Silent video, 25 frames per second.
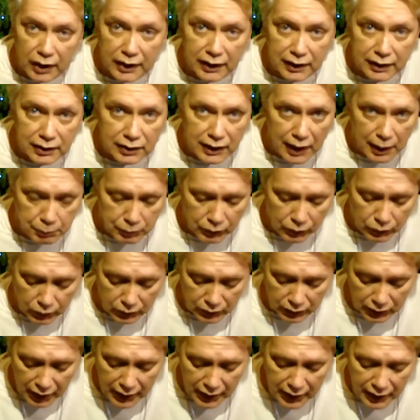Lady
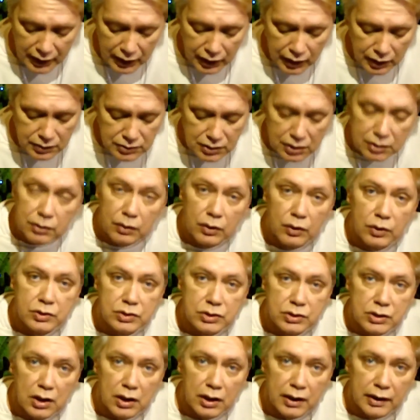Capricorn ladies, it
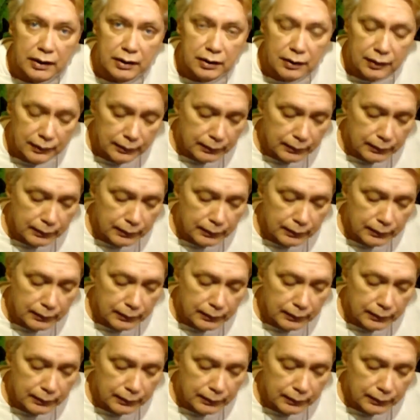looks like,